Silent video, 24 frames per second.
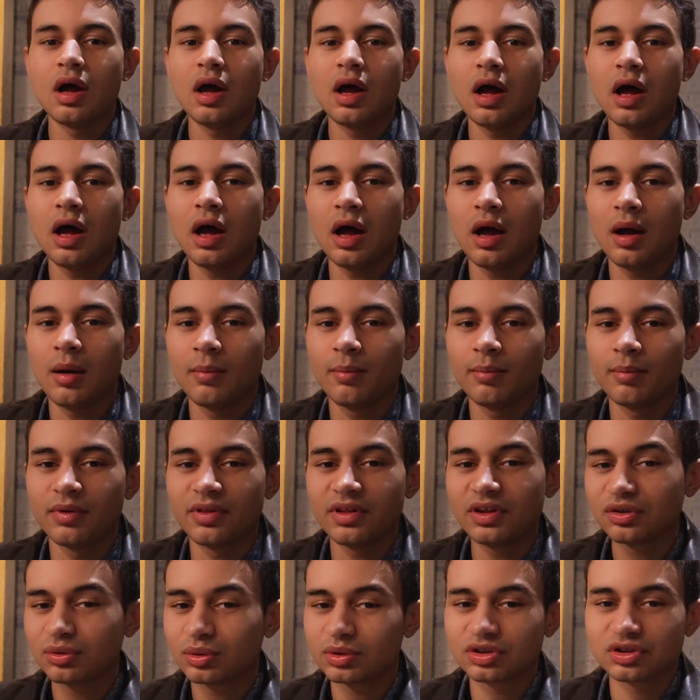But
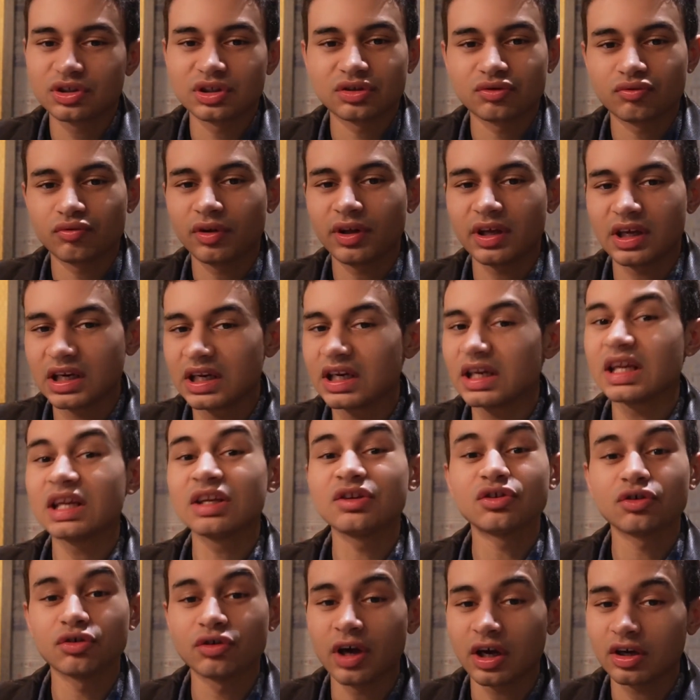this was just really an
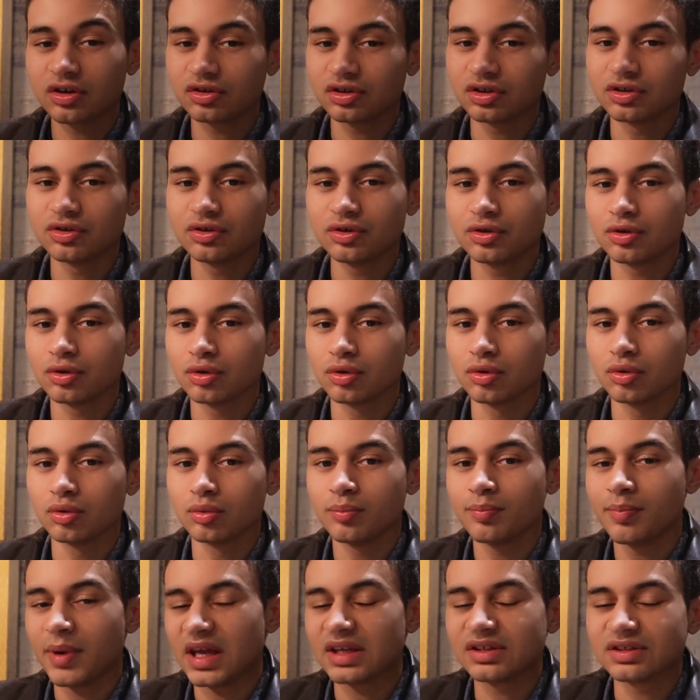introduction
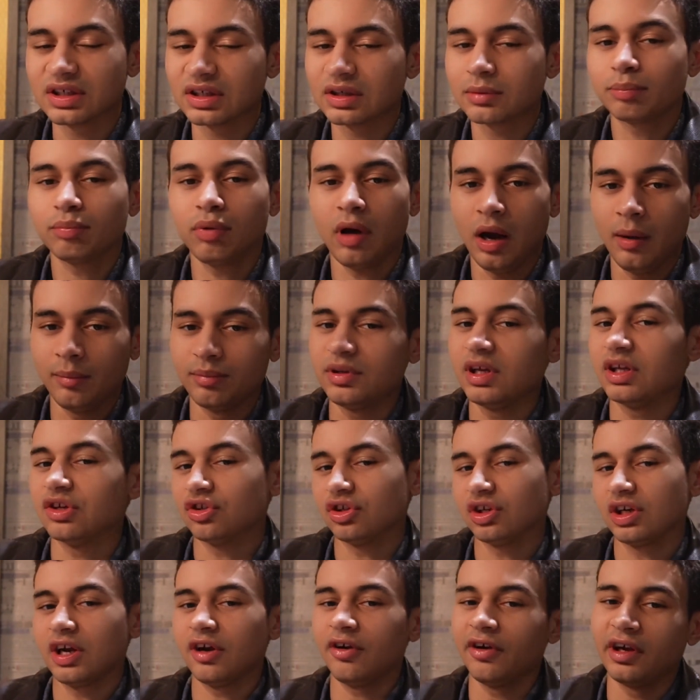to basic prompt
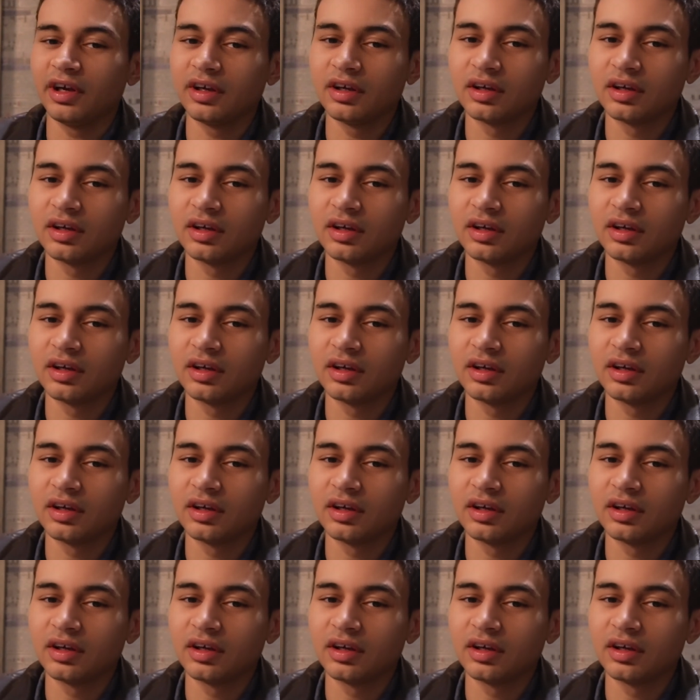engineering.